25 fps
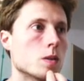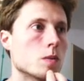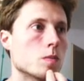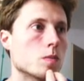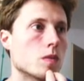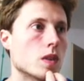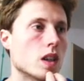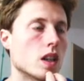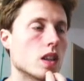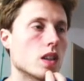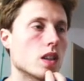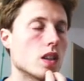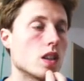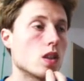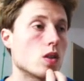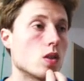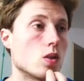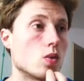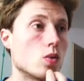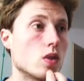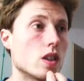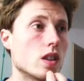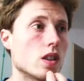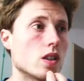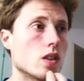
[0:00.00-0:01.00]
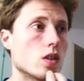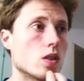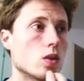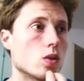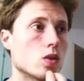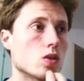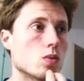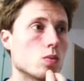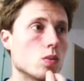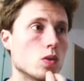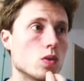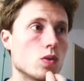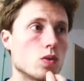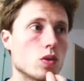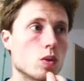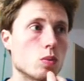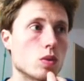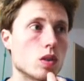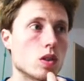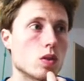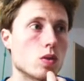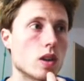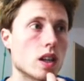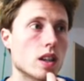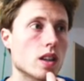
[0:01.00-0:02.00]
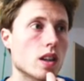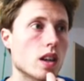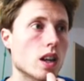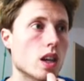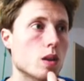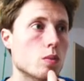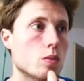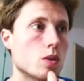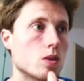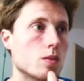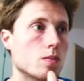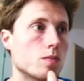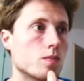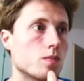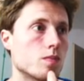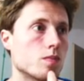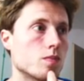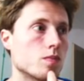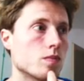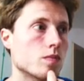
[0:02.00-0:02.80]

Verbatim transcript: And here a really close move from the right climber.